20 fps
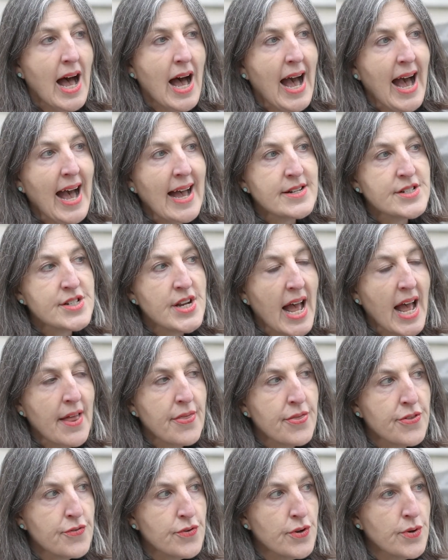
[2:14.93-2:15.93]
and
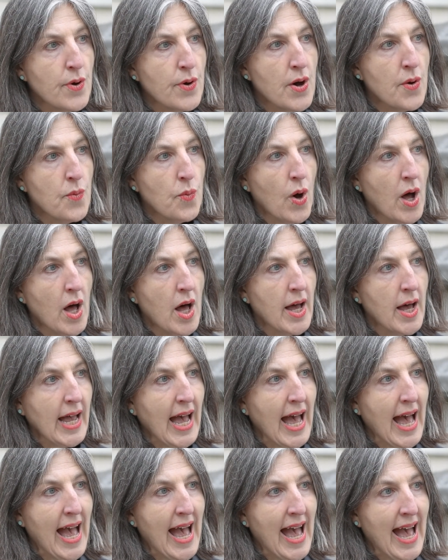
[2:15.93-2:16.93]
through her work
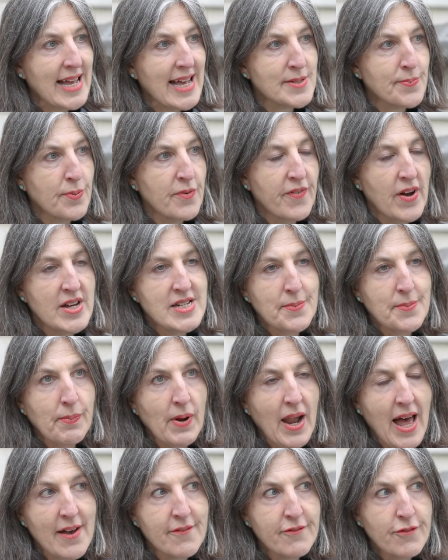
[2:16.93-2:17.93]
has provided
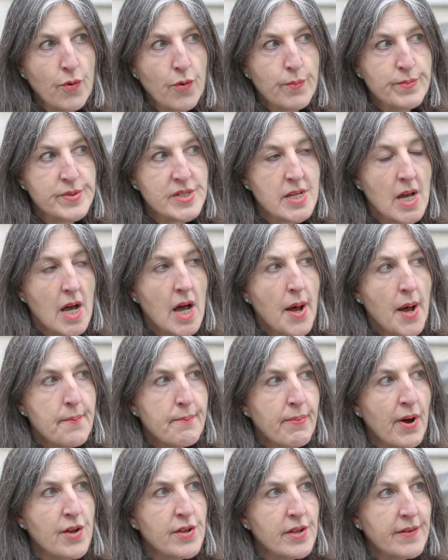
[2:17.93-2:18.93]
platforms
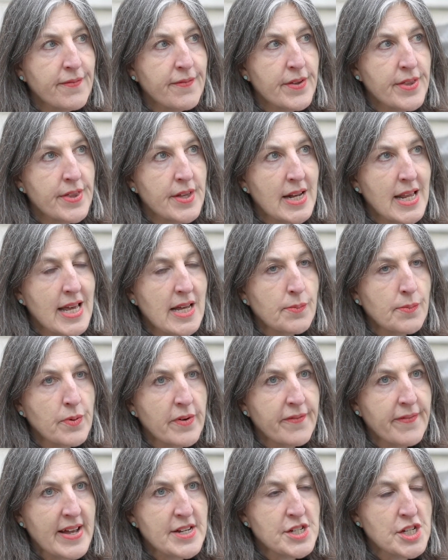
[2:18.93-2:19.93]
both for the legal
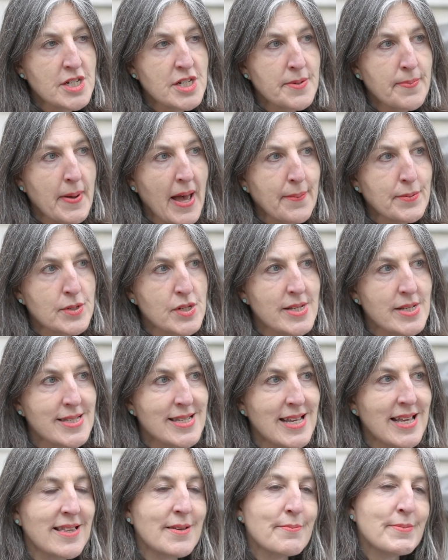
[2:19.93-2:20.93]
profession to be able to
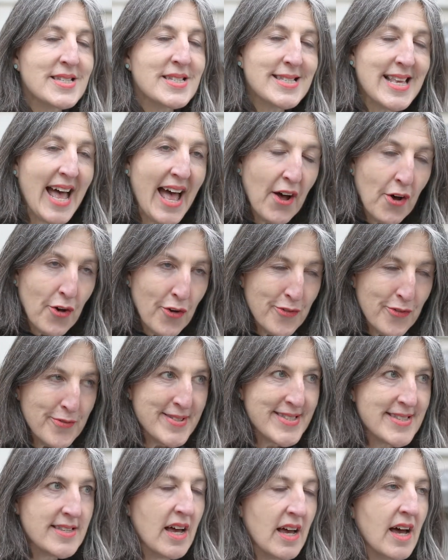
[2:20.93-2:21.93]
see
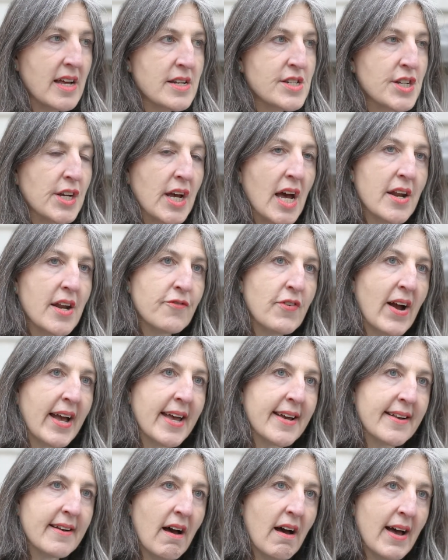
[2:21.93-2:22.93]
themselves and to kind of
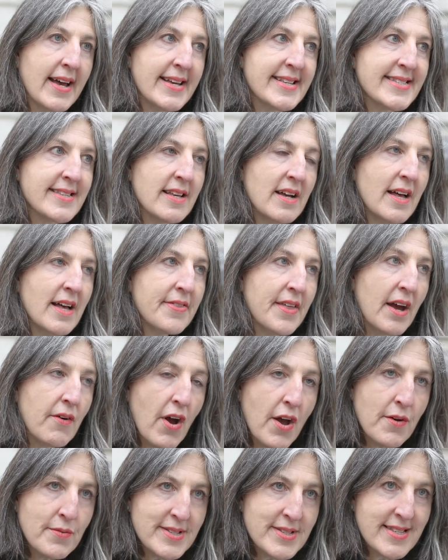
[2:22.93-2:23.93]
recognise their
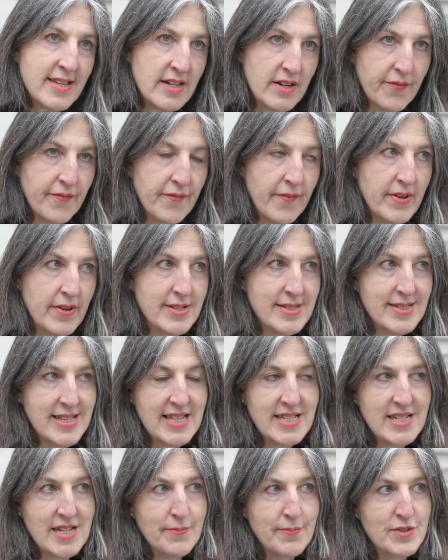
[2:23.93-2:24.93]
own sort of
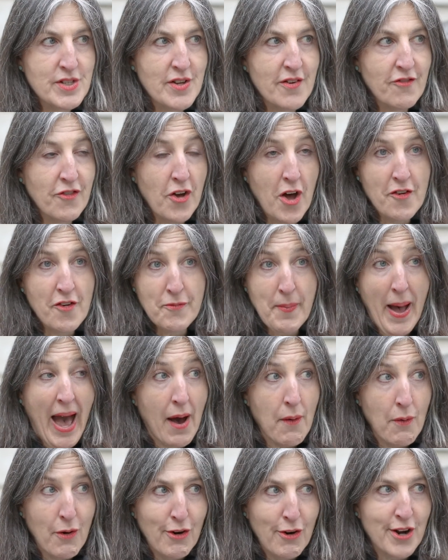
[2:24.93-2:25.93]
systems of
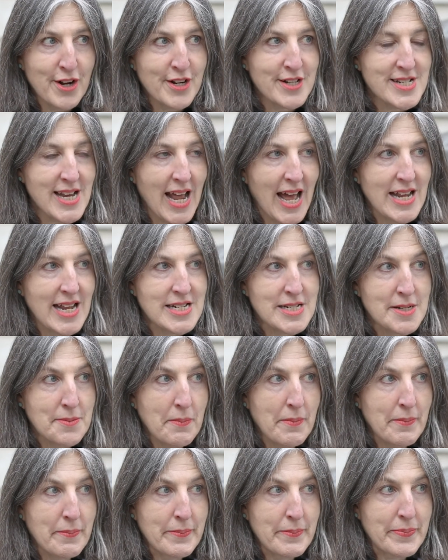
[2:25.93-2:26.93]
power and
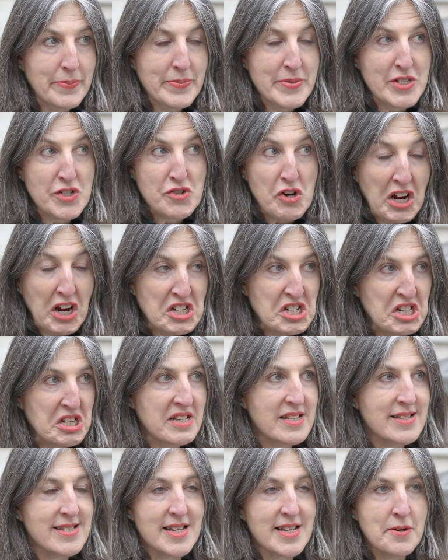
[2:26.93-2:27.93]

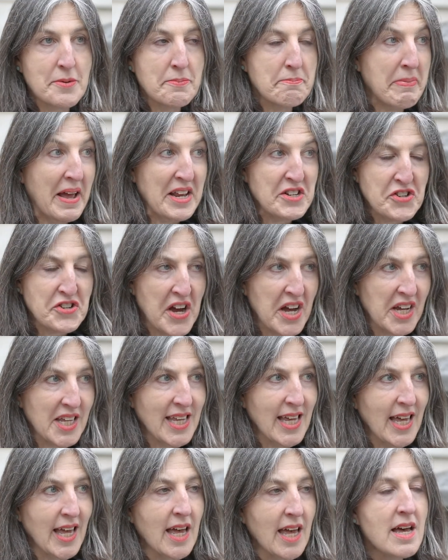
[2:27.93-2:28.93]
structures and
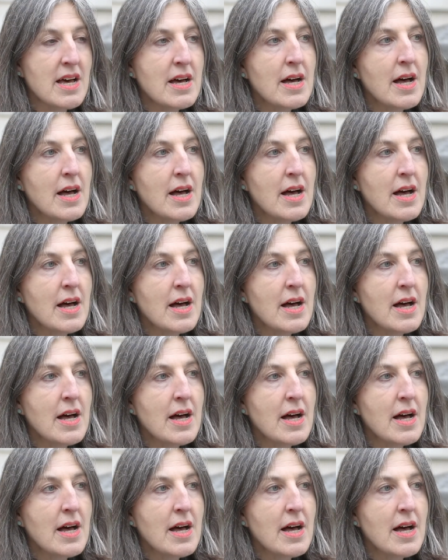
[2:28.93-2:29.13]
patriarchy.